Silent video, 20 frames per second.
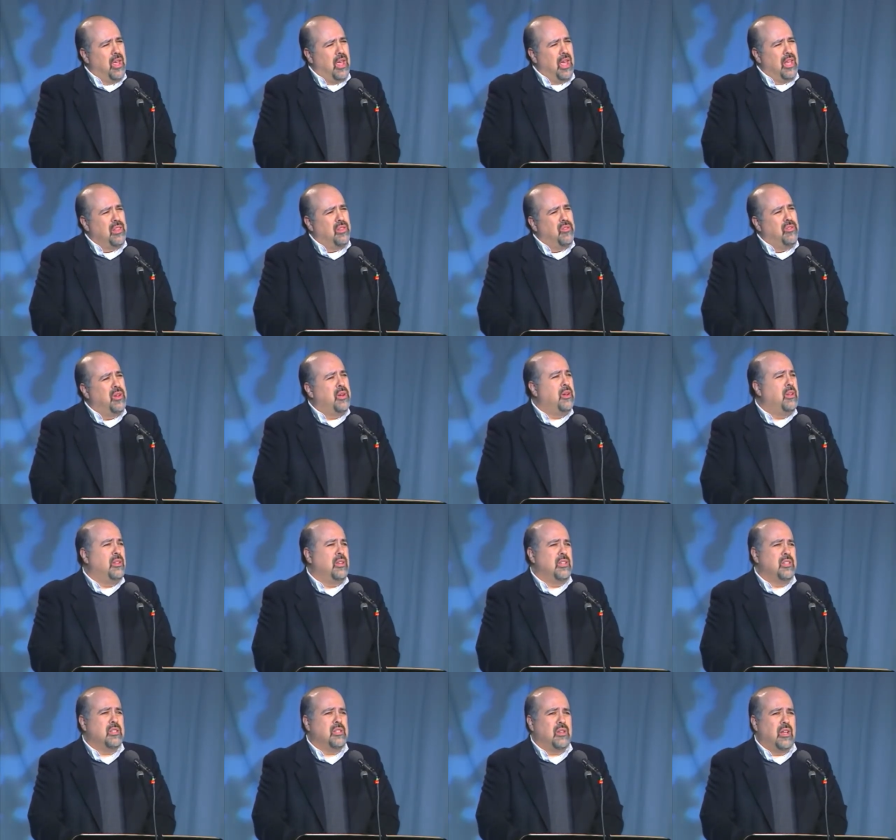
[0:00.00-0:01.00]
at the very
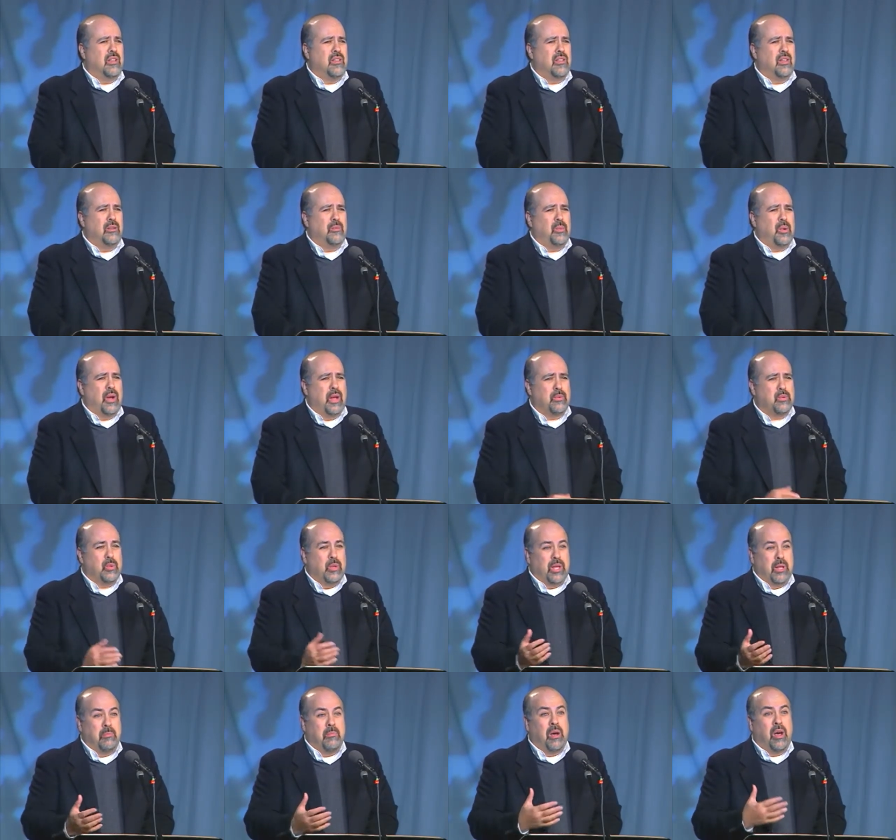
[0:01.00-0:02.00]
least, I think perhaps we
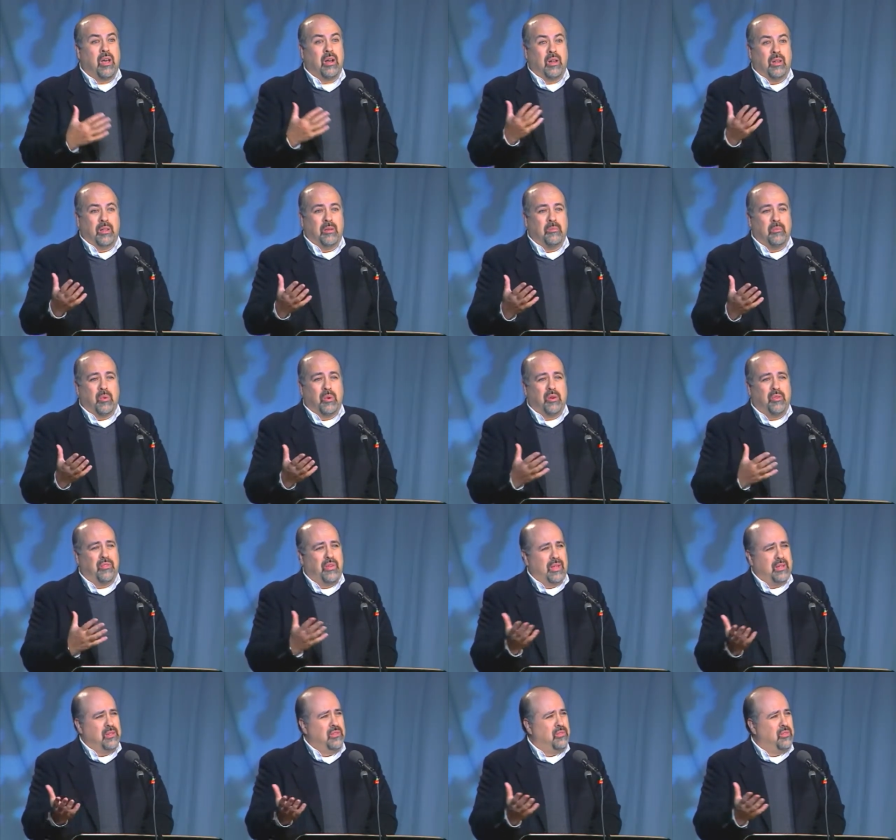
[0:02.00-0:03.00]
can model it more
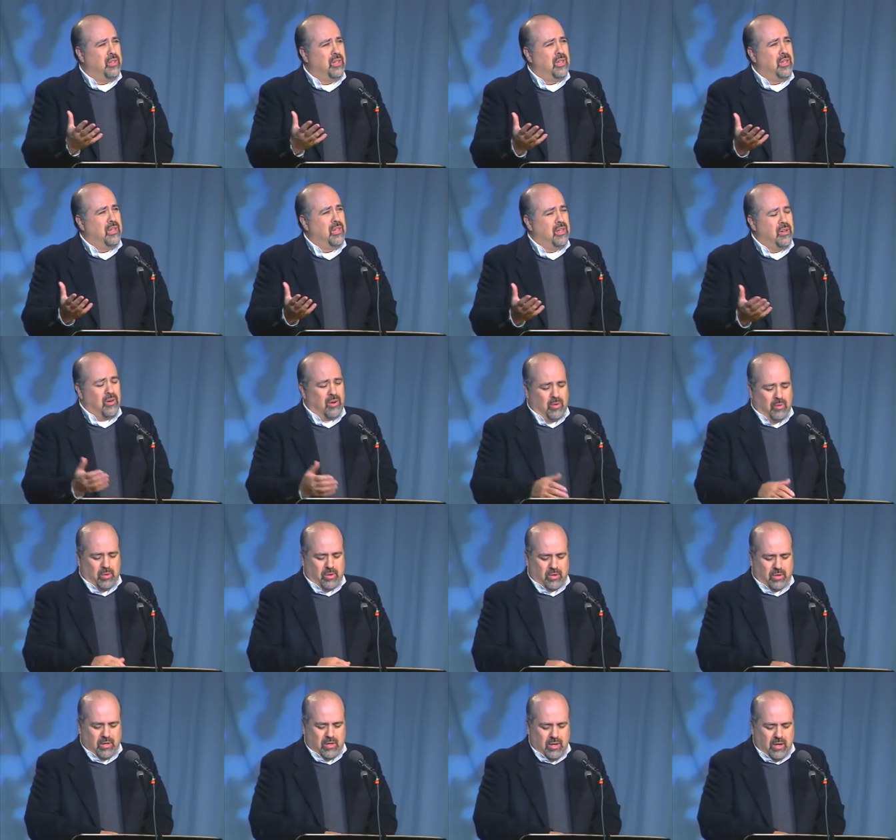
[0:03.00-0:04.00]
effectively in our
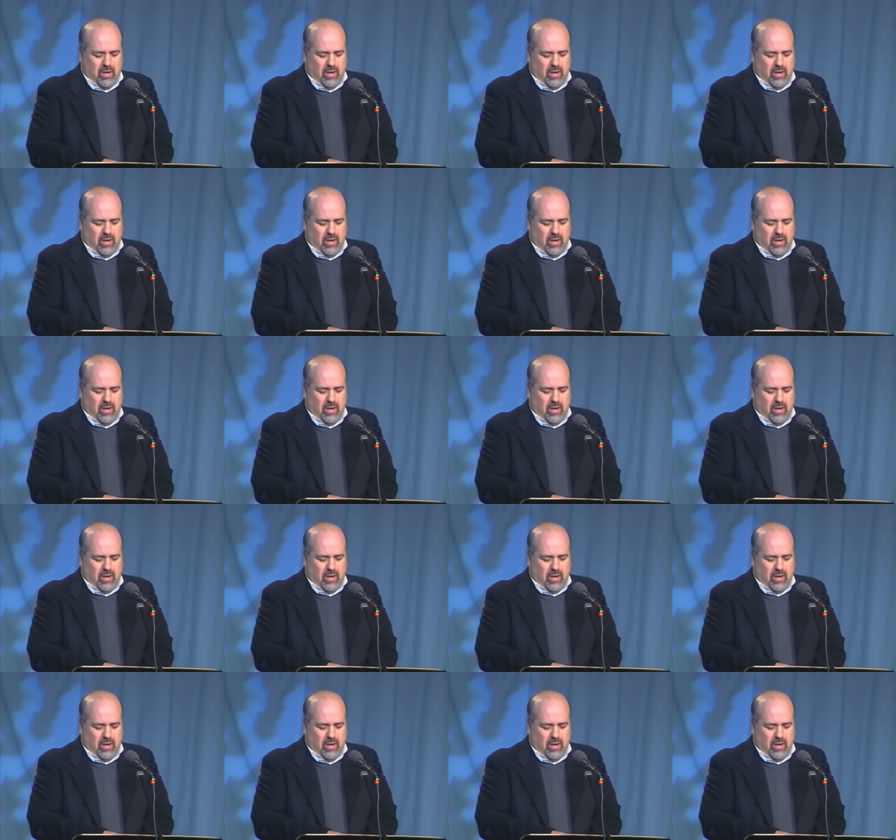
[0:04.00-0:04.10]
work